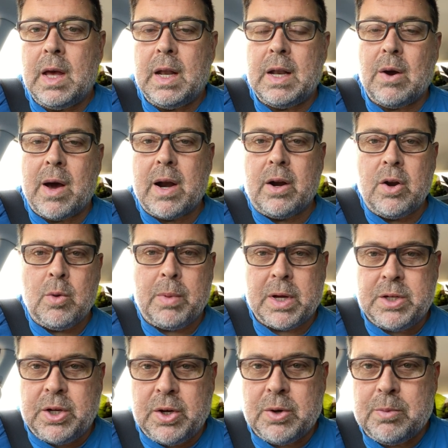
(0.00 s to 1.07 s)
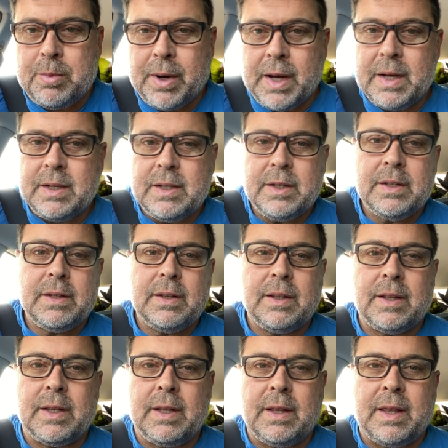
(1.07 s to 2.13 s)
Now, I don't know about you, but
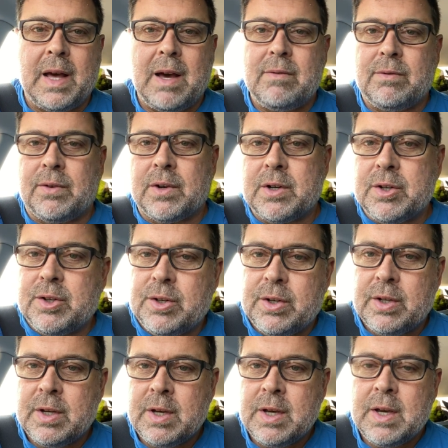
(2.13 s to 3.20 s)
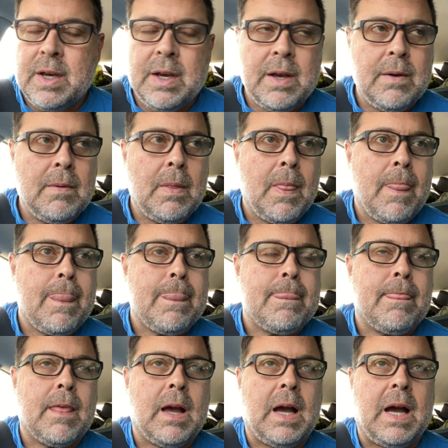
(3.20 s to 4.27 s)
that verse
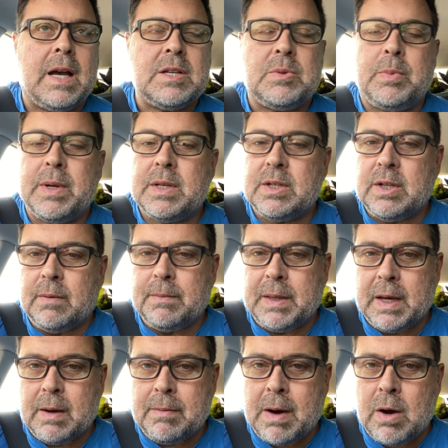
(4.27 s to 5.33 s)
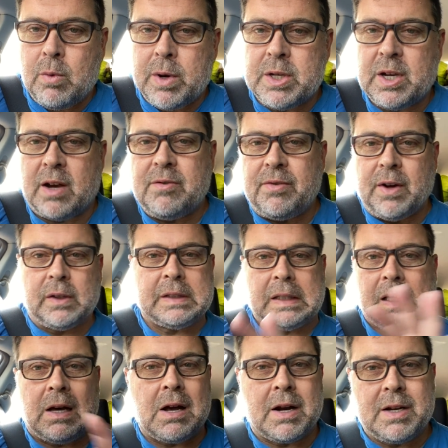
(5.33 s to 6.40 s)
has been something about which I've felt a
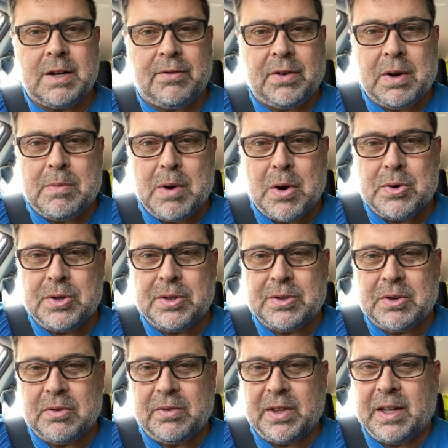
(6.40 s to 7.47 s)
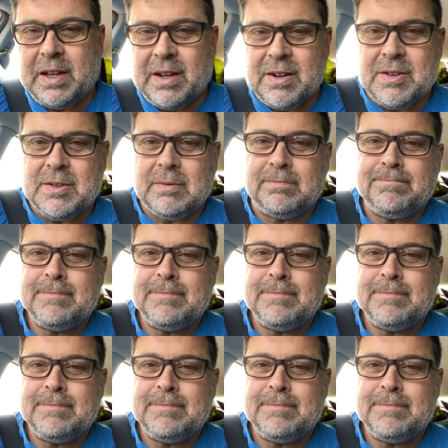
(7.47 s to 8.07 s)
lot of different emotions over the years.